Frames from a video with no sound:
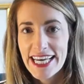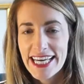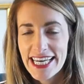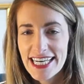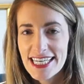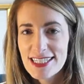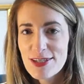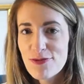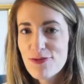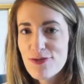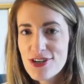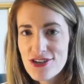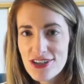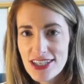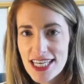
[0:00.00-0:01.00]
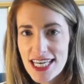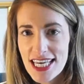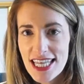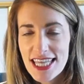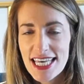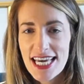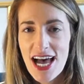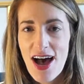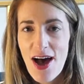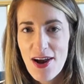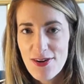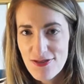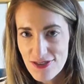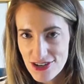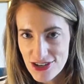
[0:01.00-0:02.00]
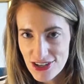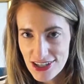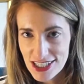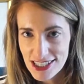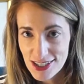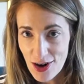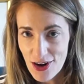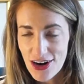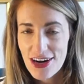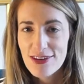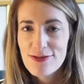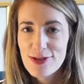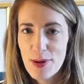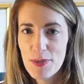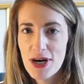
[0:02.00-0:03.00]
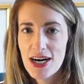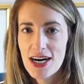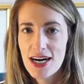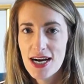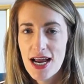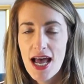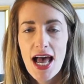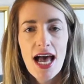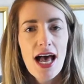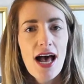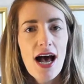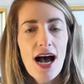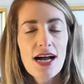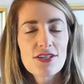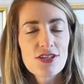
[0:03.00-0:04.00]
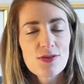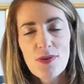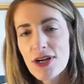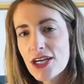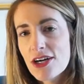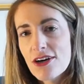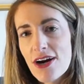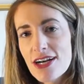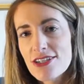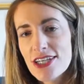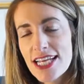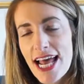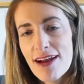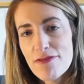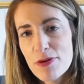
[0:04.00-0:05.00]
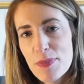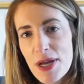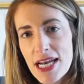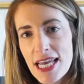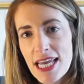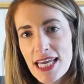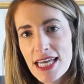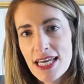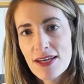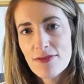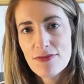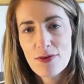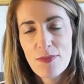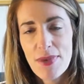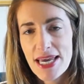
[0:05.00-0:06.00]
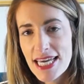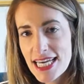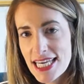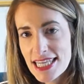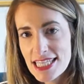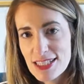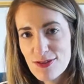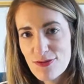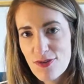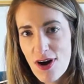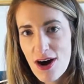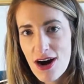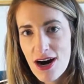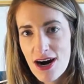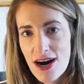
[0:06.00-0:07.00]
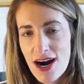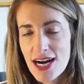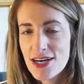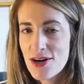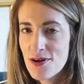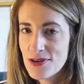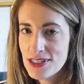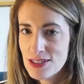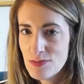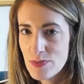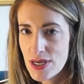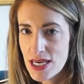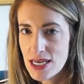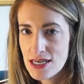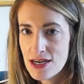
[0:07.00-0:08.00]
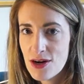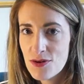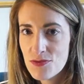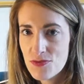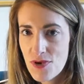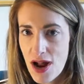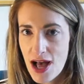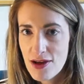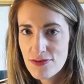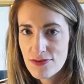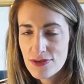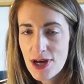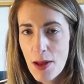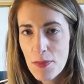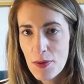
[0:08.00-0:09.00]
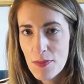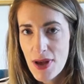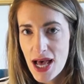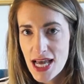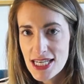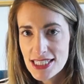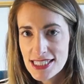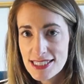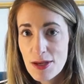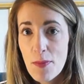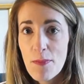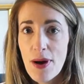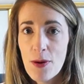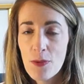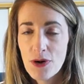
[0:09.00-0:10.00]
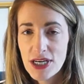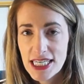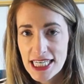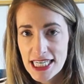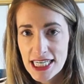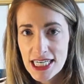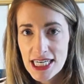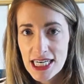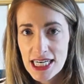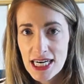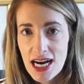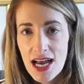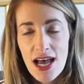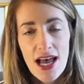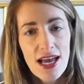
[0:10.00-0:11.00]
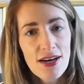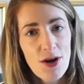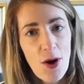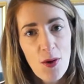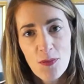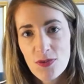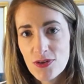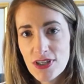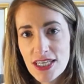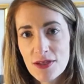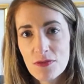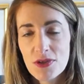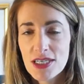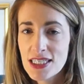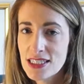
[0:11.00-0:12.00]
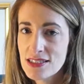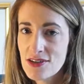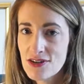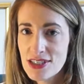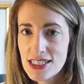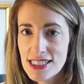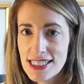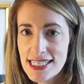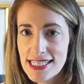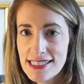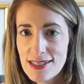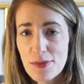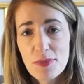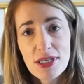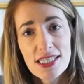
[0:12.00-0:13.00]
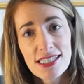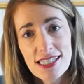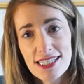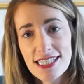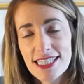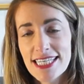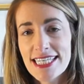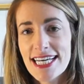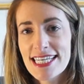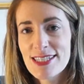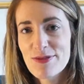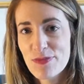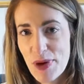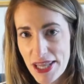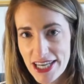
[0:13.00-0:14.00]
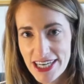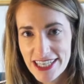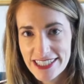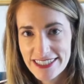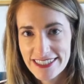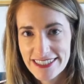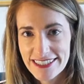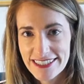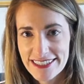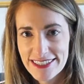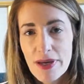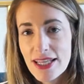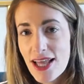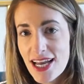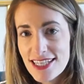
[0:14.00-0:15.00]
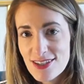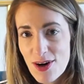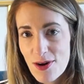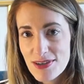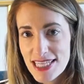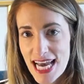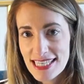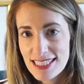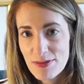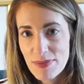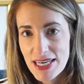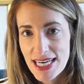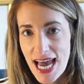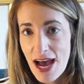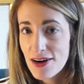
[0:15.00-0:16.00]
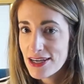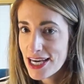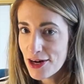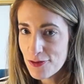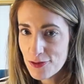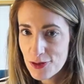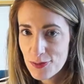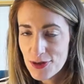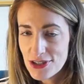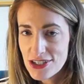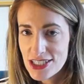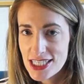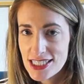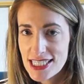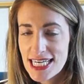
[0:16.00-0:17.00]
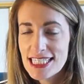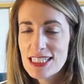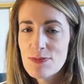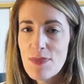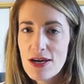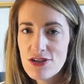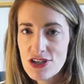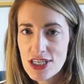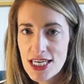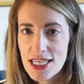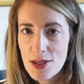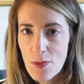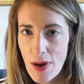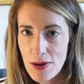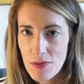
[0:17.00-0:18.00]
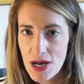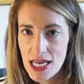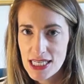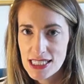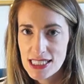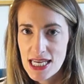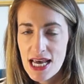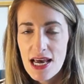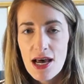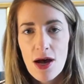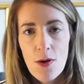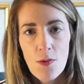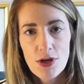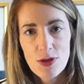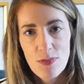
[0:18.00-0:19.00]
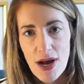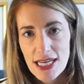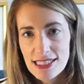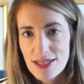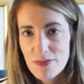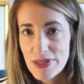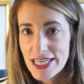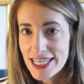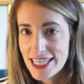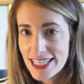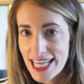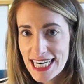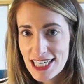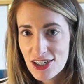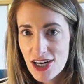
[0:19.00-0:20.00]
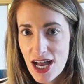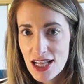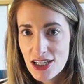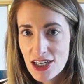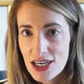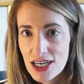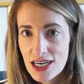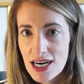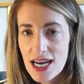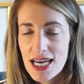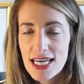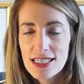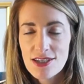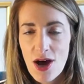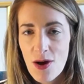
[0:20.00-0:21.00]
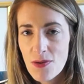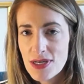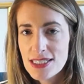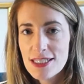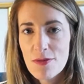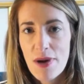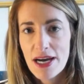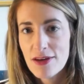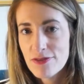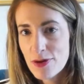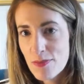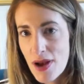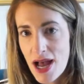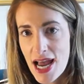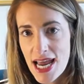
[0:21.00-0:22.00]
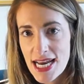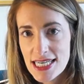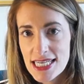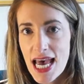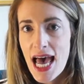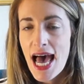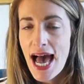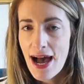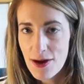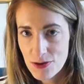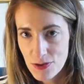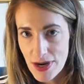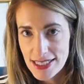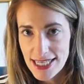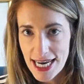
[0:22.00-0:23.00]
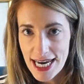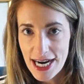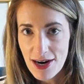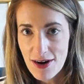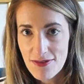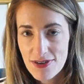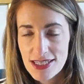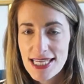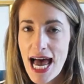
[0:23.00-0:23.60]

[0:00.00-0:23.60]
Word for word: It is officially the unofficial start of summer. Just want to congratulate everybody for making it this far. I know it's been a rough couple months, but we're here and hopefully we're going to start to see some consistently nice weather. My clients are always asking me how to care for their purchases, especially the white ones. When you buy something in a lighter color, it's always in the back of your mind, how do I take care of this?